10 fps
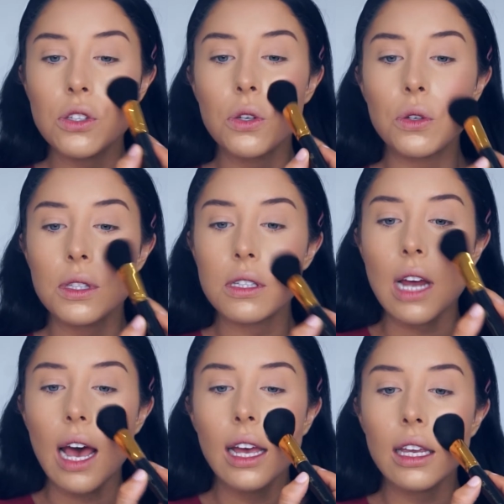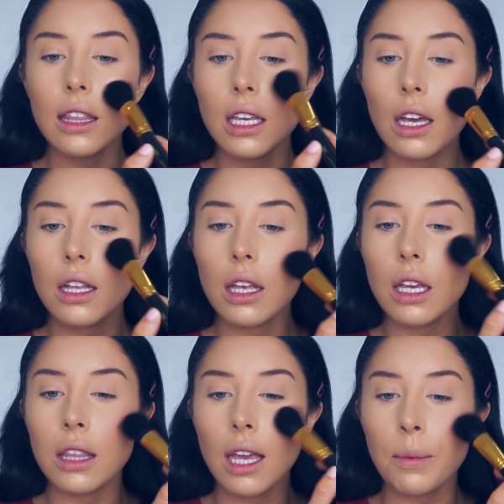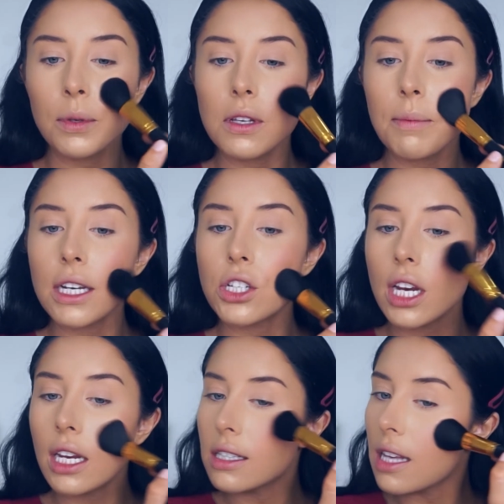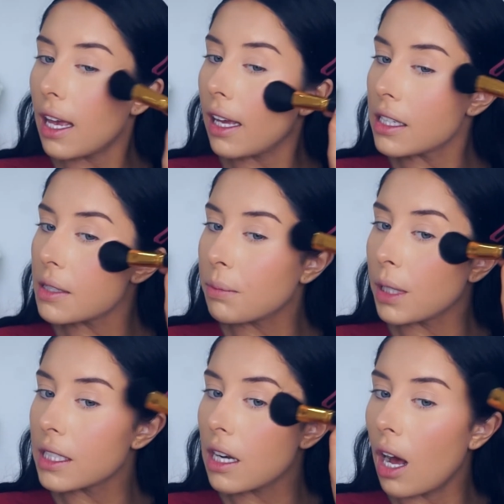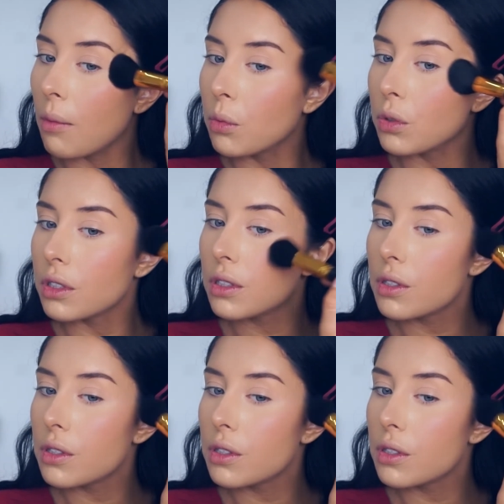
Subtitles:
to start in the apples of my cheeks and blend it upwards.